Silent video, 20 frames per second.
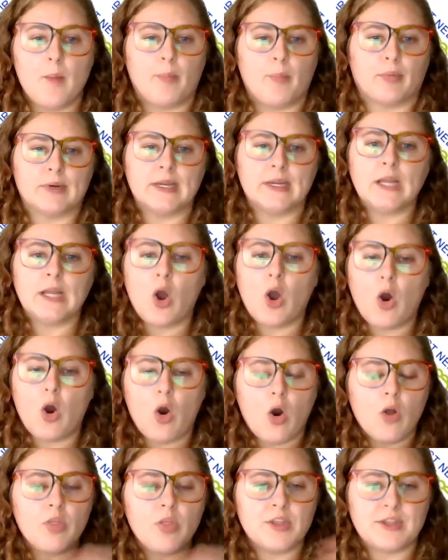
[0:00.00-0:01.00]
Bring
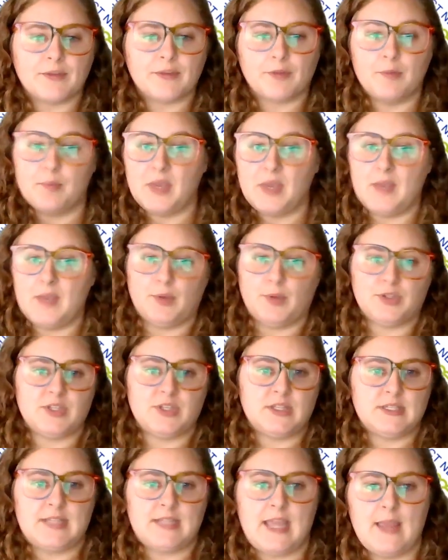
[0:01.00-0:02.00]
all the different people to
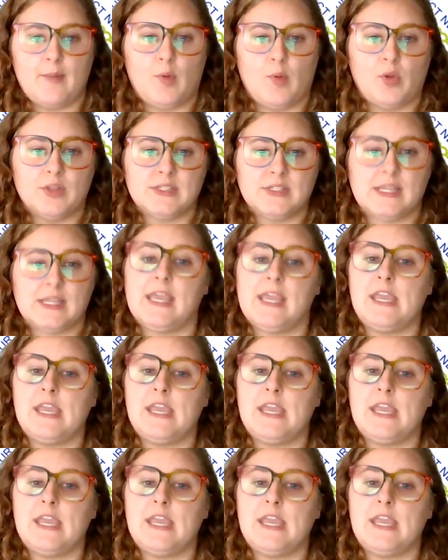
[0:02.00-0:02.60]
the table and say,